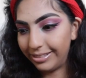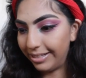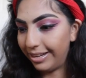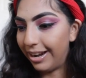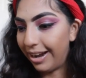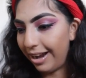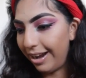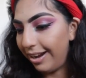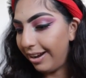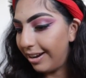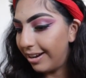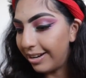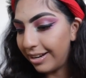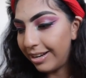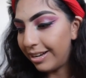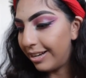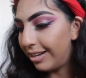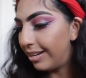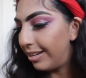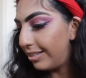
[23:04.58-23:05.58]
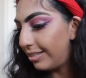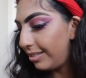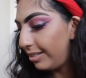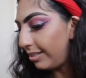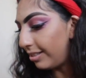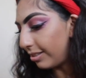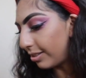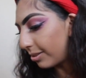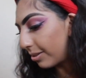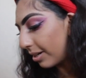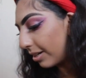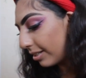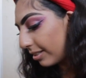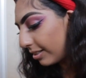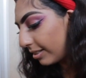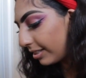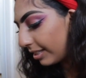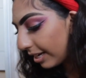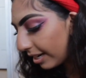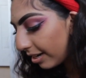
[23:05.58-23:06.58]
today. Jesus Christ.
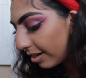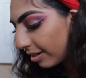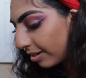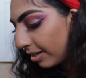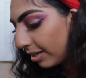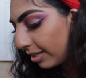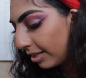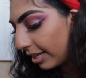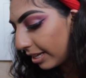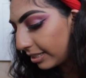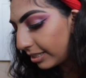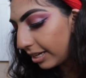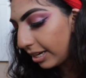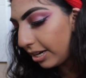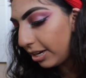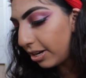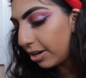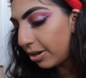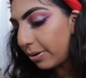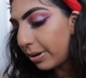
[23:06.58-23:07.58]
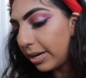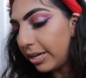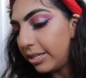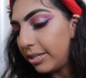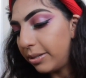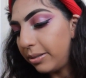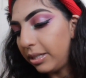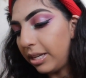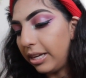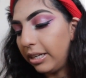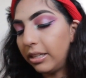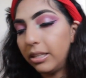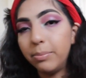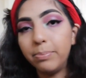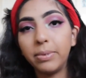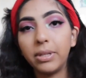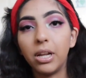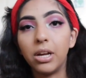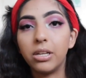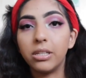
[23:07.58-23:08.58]
See? That's how you know I don't like lip
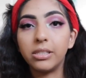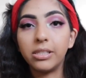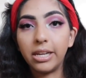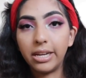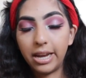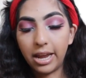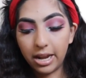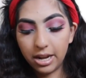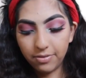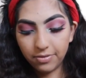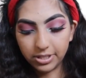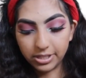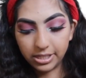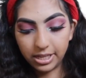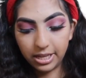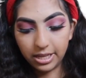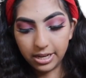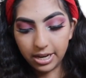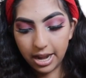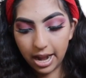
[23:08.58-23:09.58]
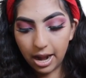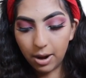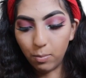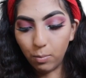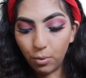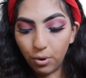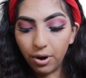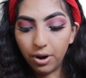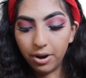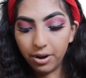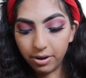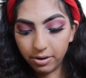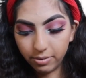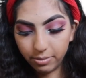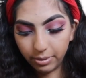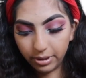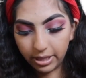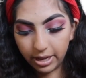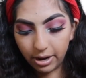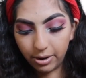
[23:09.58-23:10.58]
gloss. I can't even say the damn word
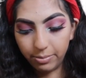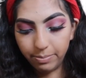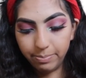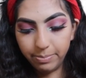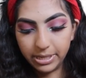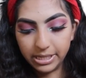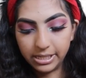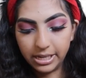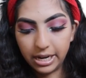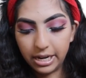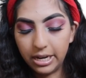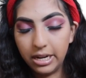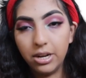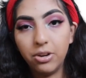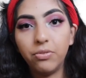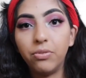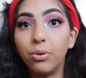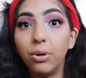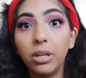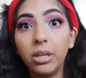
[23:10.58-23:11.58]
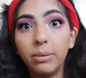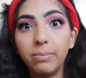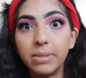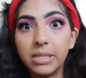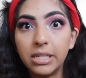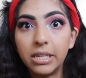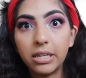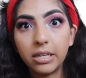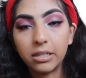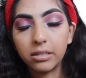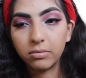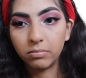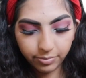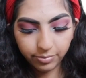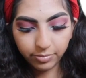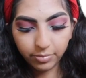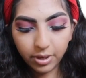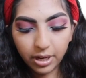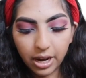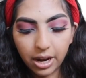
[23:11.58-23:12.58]
without mistaking it for lipstick.
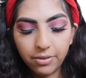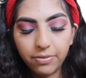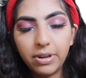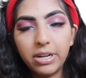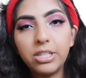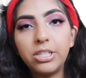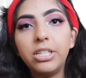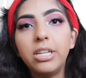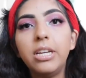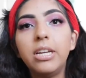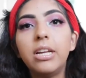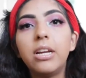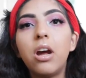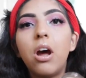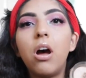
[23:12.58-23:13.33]
Okay, finishing it